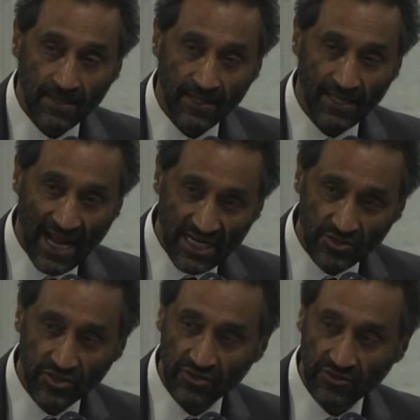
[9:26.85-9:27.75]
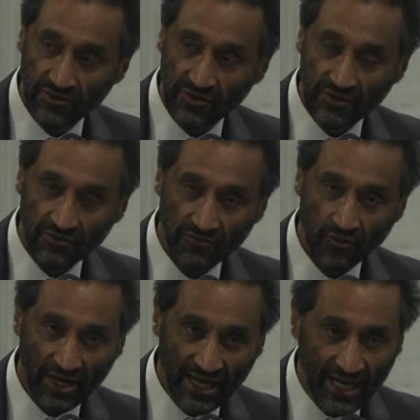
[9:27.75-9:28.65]
the electorate
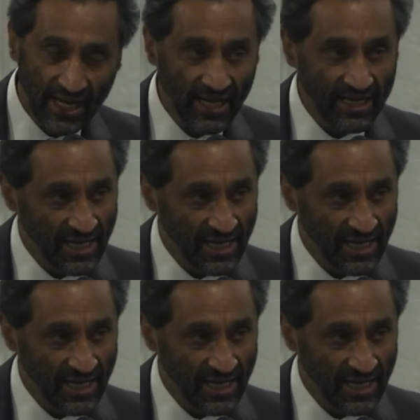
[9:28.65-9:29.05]
for Ealing and